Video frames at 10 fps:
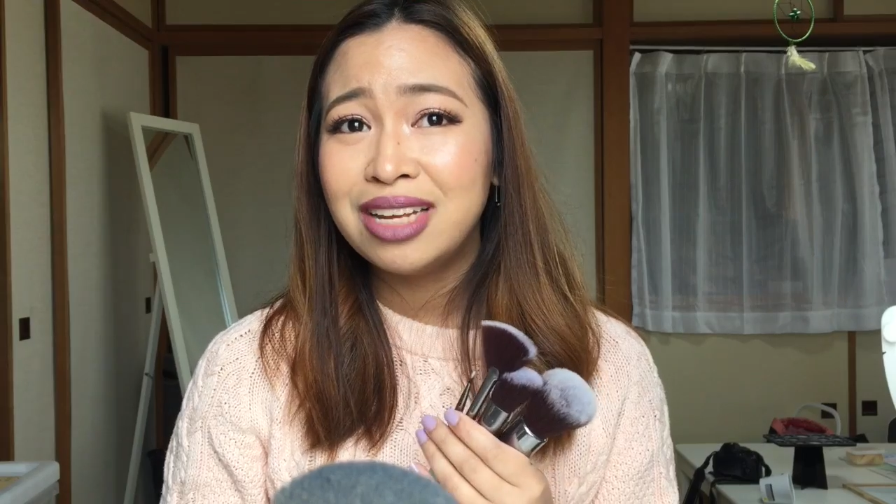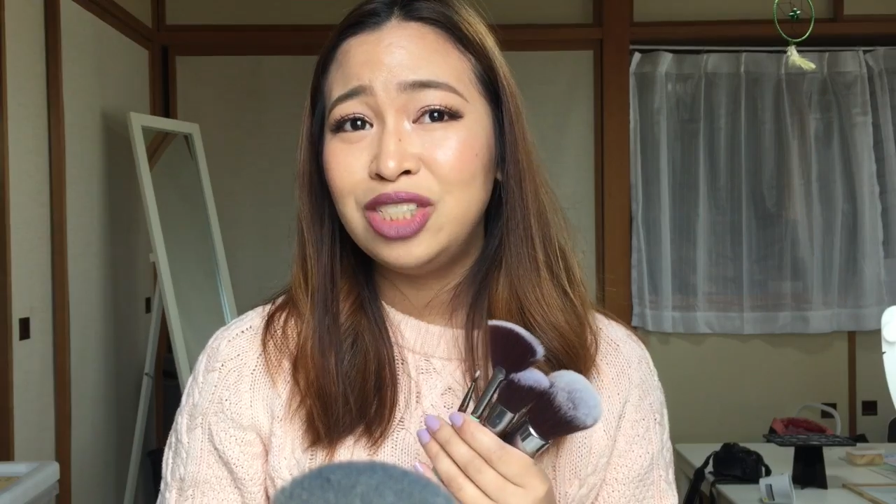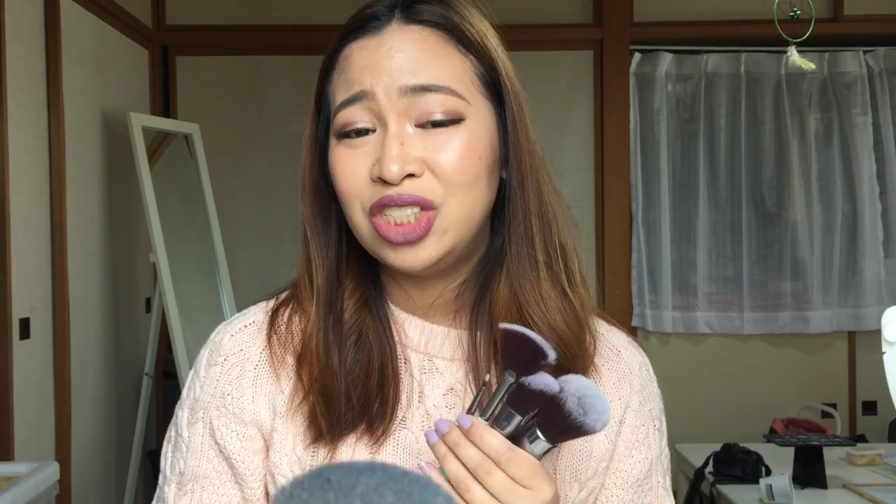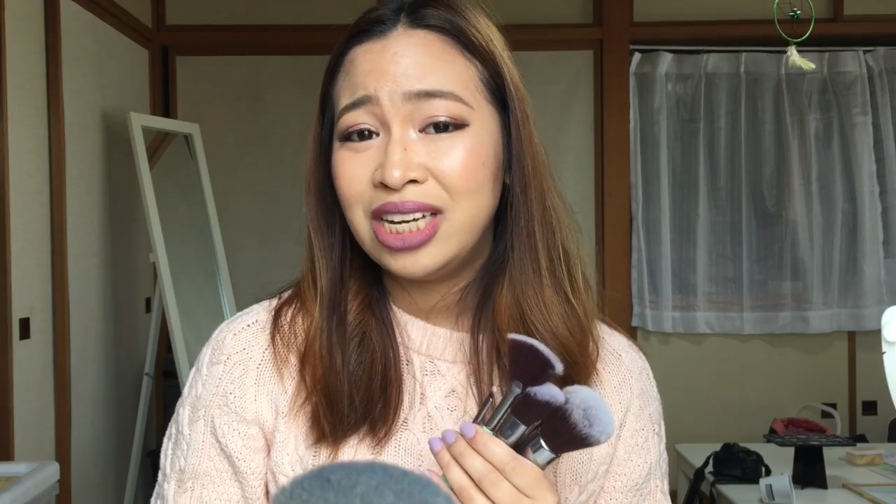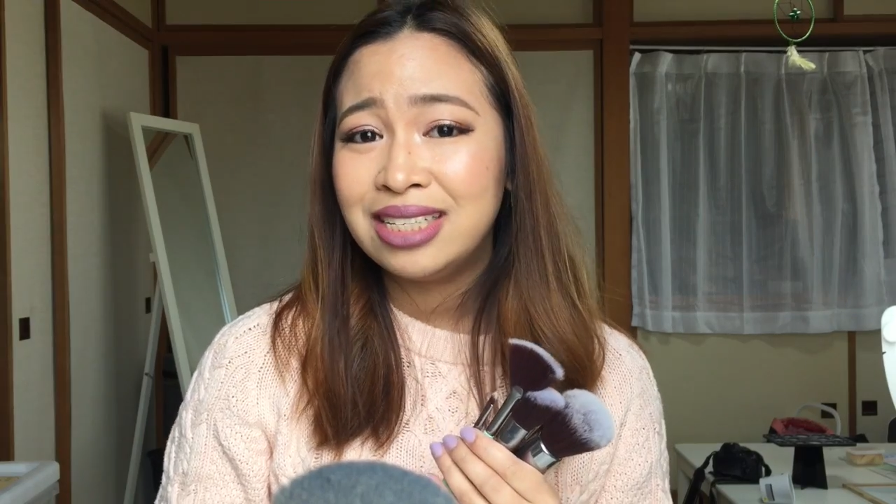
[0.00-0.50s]

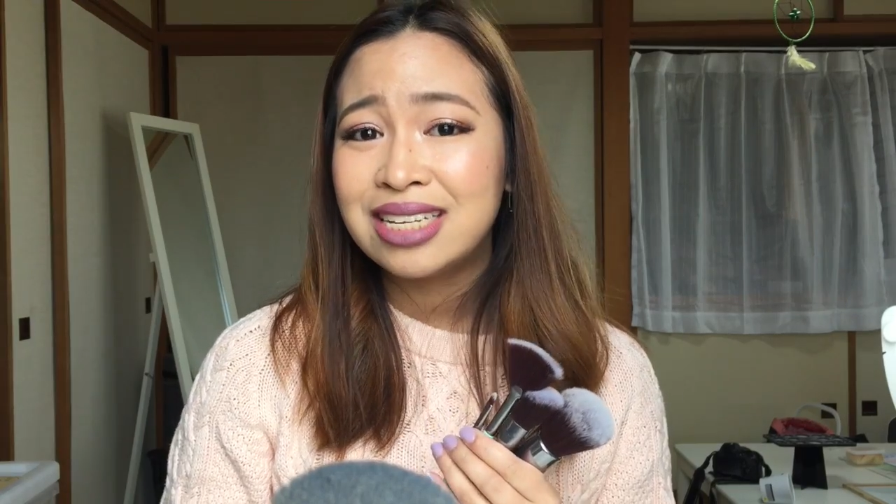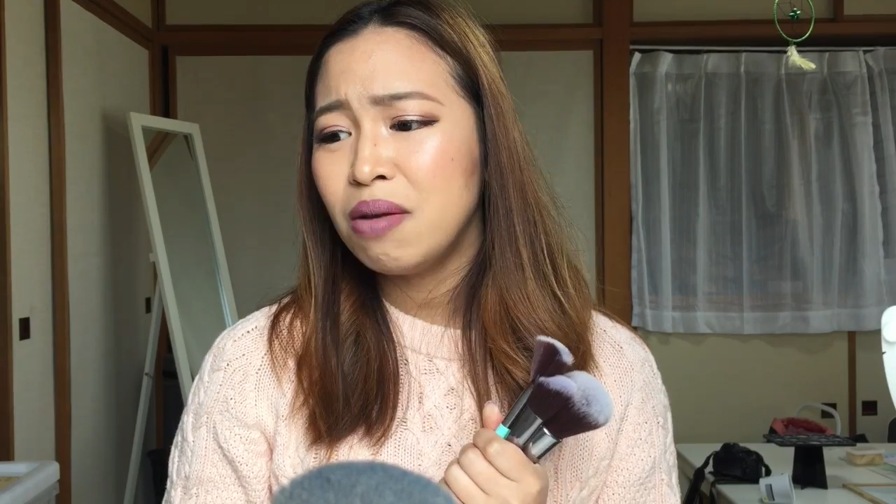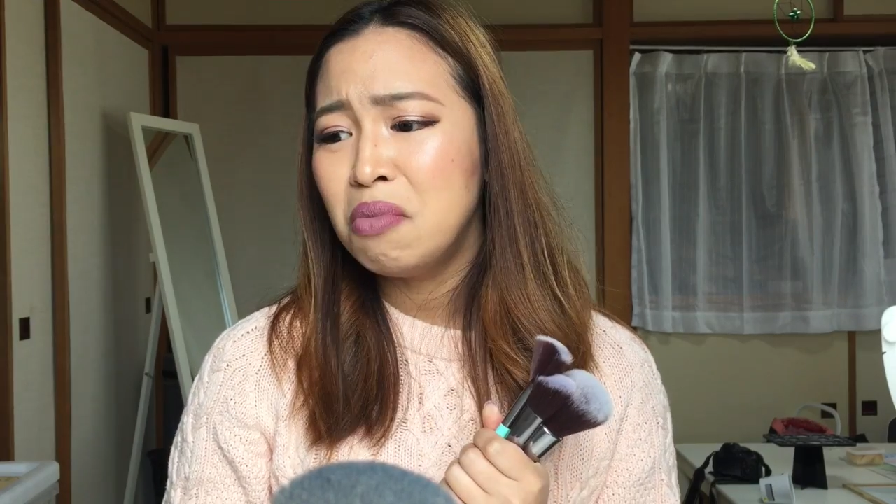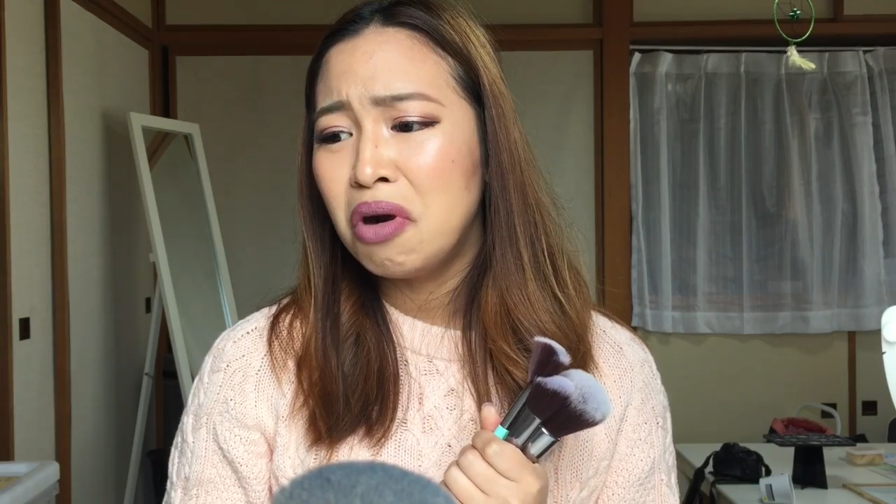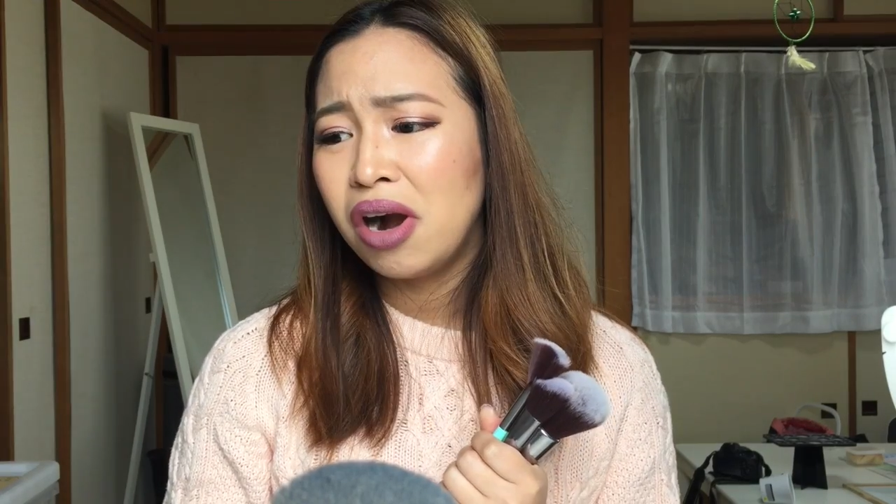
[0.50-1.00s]

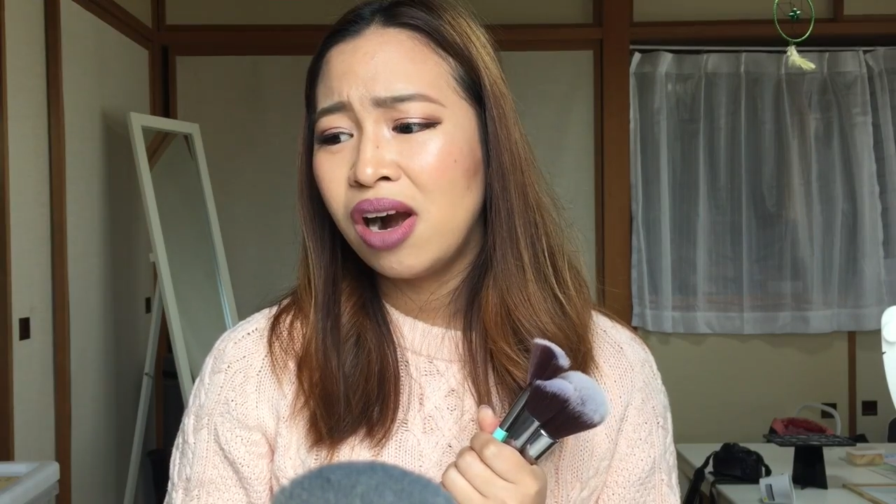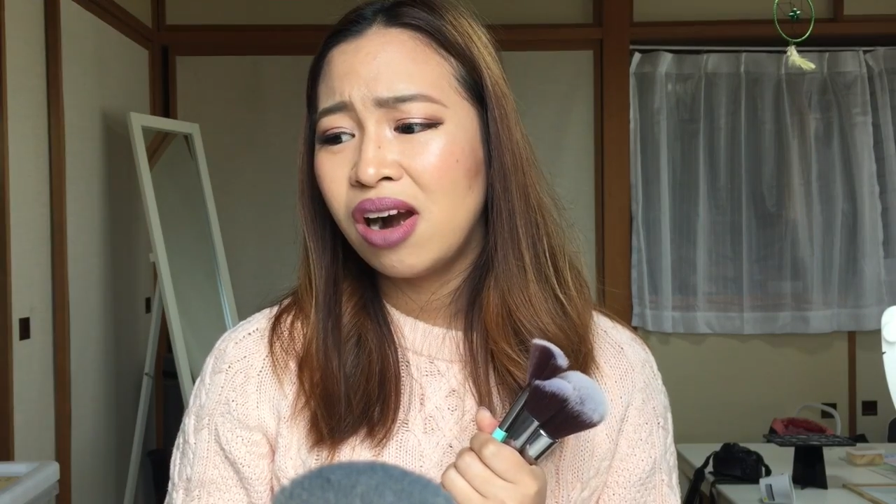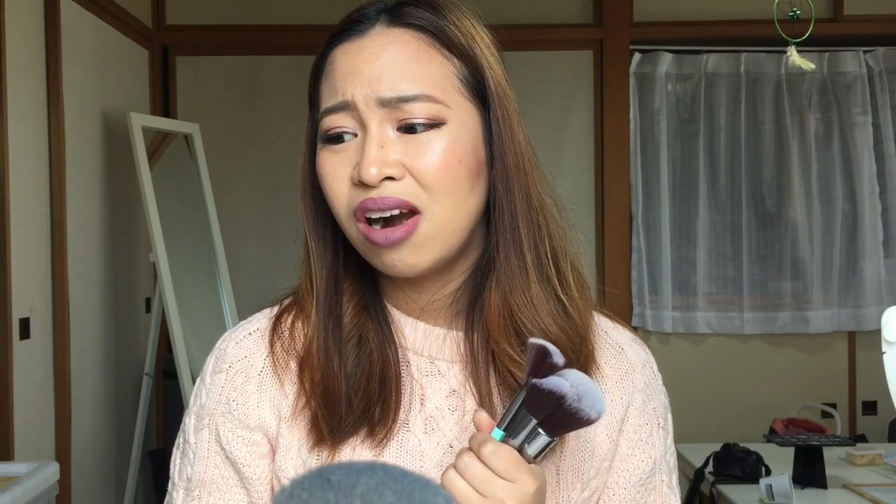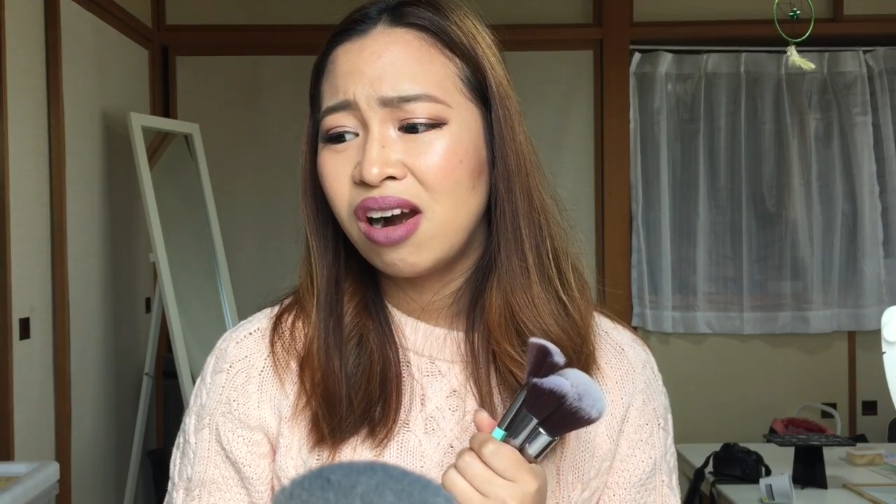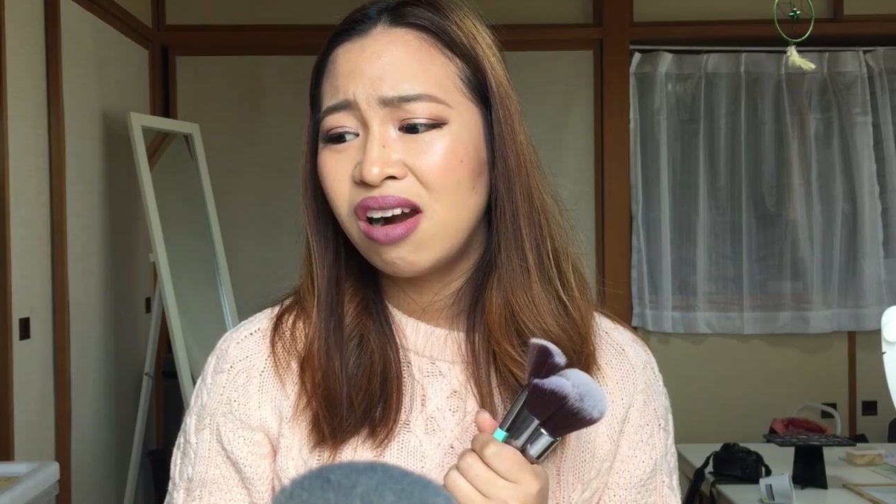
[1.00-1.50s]
legit,
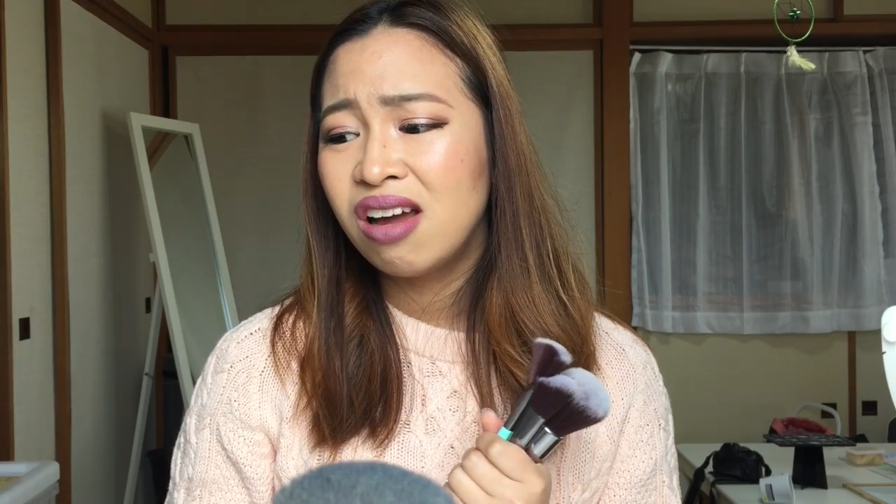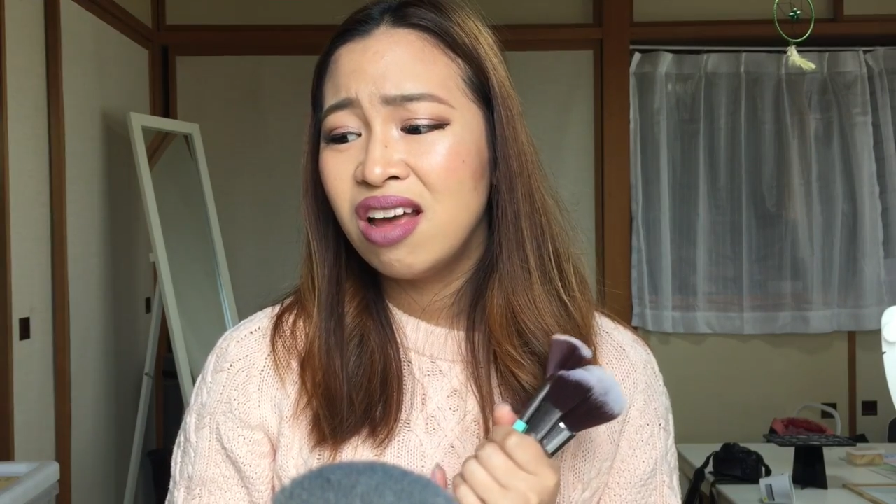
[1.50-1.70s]
more